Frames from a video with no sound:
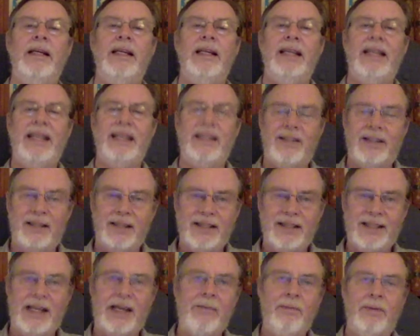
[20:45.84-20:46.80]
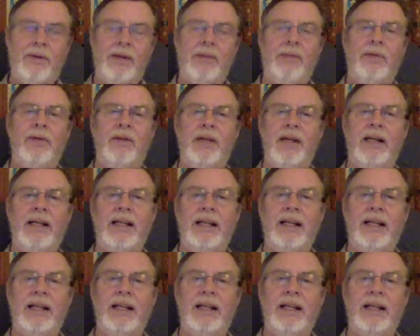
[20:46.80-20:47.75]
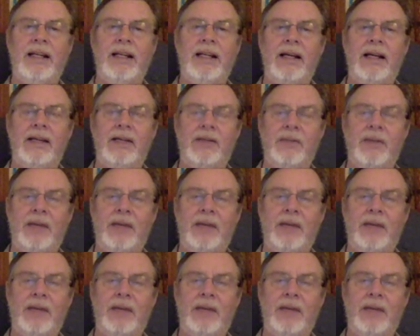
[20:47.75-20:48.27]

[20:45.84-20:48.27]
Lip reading: is the same people that he has